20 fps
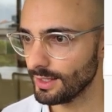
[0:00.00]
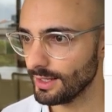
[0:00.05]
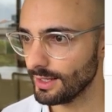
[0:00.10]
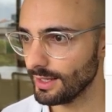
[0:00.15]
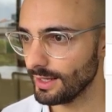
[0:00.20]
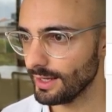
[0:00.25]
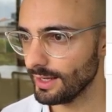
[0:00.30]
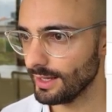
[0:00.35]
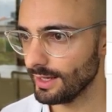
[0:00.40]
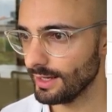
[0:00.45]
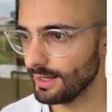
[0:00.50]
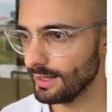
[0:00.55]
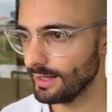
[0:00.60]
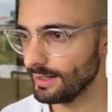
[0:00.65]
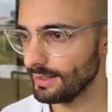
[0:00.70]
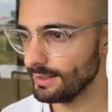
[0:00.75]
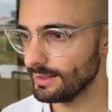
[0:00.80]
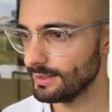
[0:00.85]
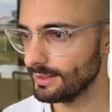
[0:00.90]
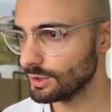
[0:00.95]

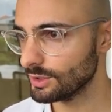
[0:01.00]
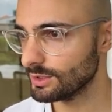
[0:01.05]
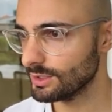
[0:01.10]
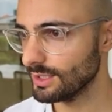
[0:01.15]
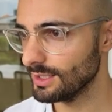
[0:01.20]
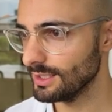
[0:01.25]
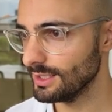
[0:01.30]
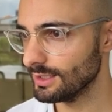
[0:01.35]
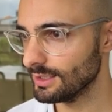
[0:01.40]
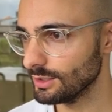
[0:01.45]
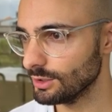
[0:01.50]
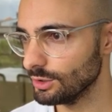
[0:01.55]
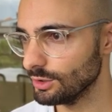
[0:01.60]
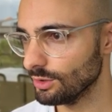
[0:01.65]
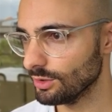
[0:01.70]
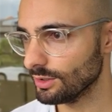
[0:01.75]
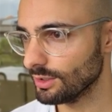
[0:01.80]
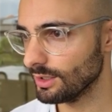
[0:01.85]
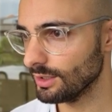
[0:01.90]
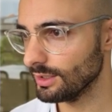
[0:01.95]
and just delete this
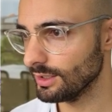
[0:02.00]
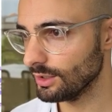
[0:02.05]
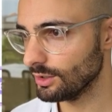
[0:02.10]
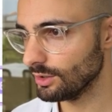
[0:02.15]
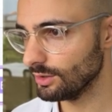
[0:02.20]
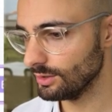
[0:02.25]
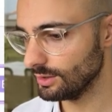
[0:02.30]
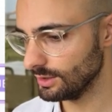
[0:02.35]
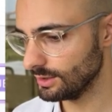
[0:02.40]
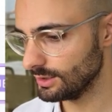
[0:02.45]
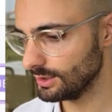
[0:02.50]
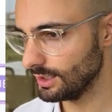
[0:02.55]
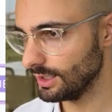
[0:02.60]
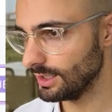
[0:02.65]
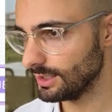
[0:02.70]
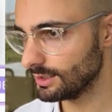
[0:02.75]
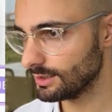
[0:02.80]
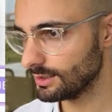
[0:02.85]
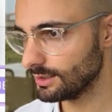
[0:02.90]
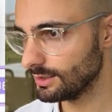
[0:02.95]
URL encoded
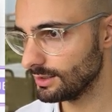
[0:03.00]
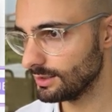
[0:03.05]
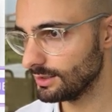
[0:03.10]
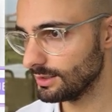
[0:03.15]
text.